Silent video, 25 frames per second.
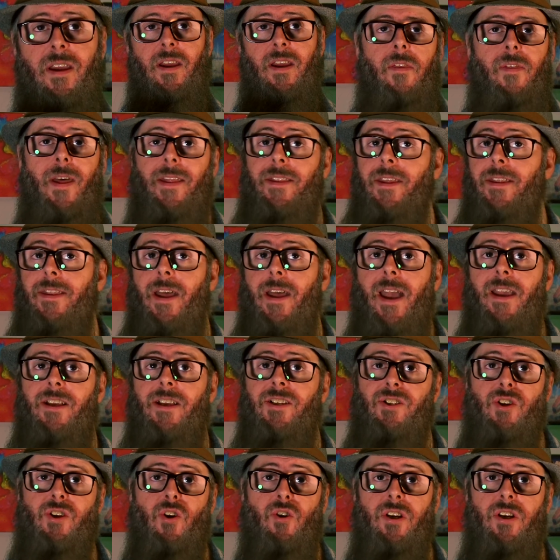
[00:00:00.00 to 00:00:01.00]
That the diet
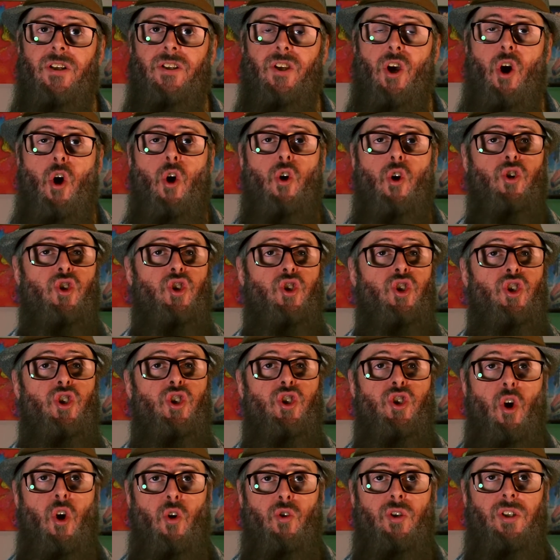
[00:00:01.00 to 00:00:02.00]
sodas are
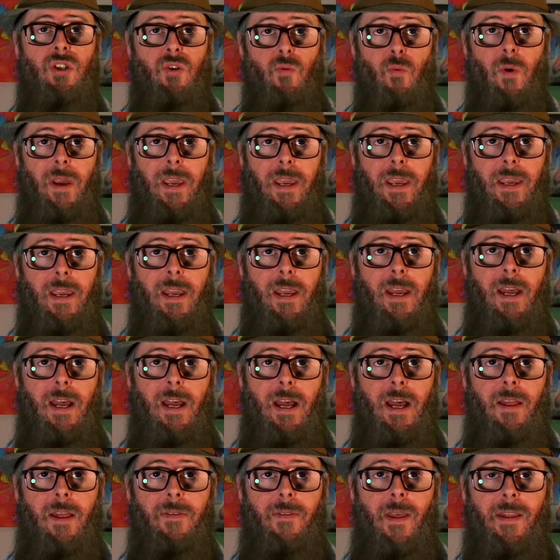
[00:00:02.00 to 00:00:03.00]
so sweet
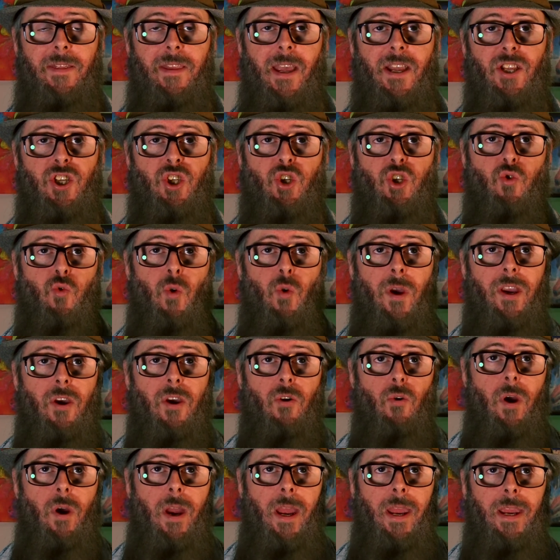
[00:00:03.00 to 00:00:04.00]
that they
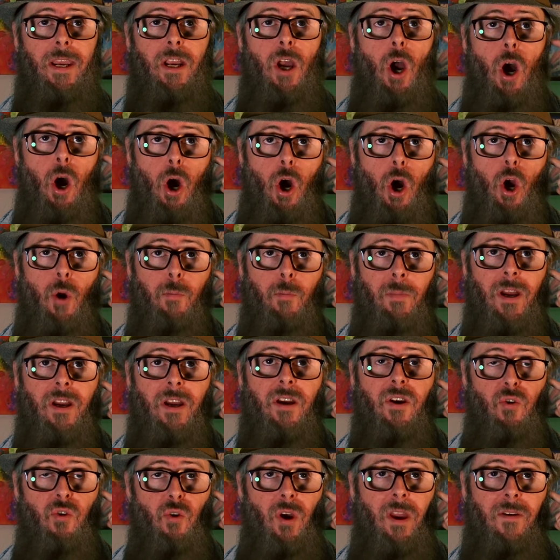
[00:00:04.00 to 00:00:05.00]
trigger a carb
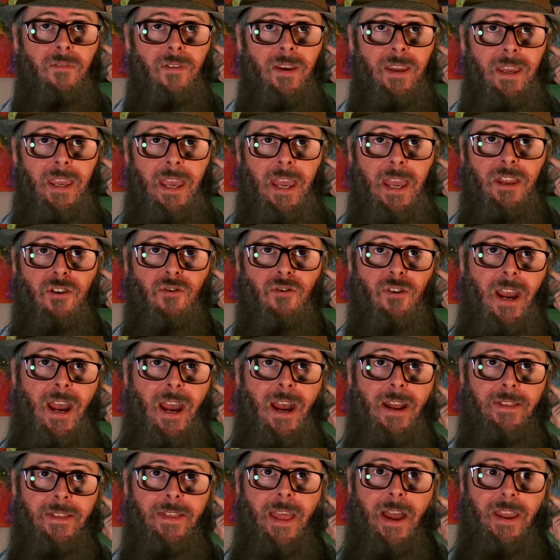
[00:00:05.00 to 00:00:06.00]
craving in your
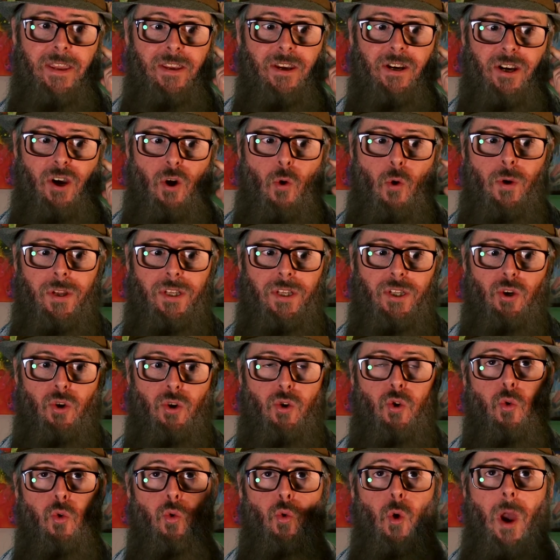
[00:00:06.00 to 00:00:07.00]
head, that you're going to
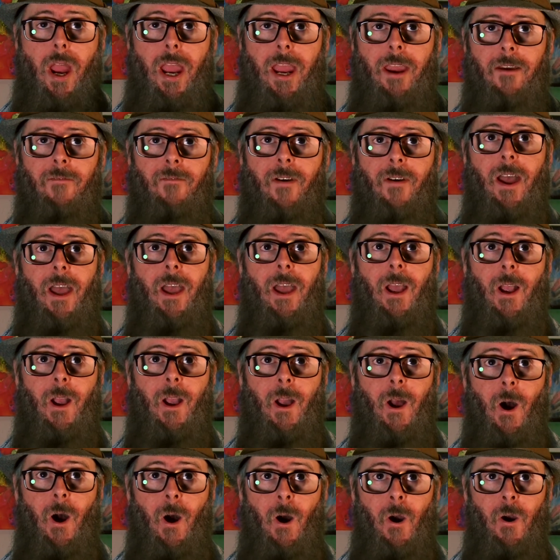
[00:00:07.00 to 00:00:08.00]
crave
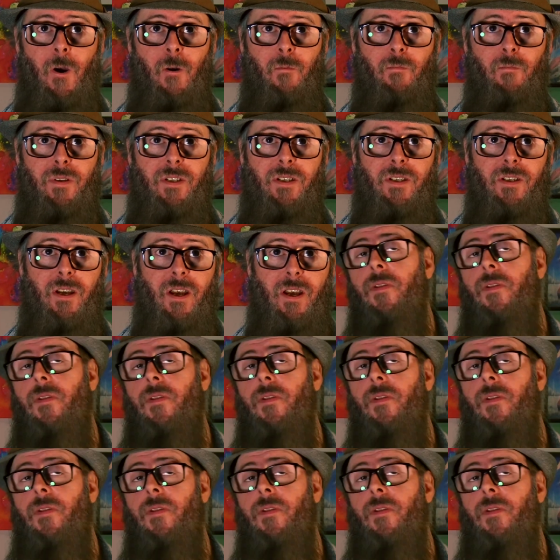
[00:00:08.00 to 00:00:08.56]
carbs.